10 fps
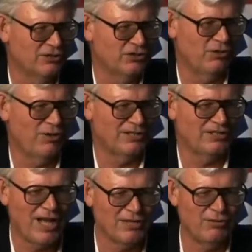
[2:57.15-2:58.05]
so
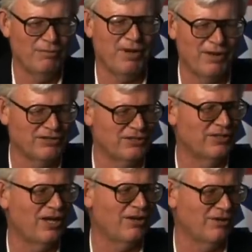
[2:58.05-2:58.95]
as not to embarrass
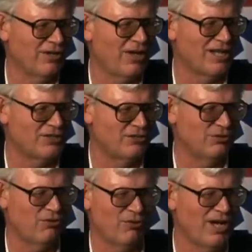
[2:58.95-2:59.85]
the daughter and not to
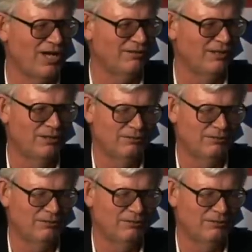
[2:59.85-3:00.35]
create,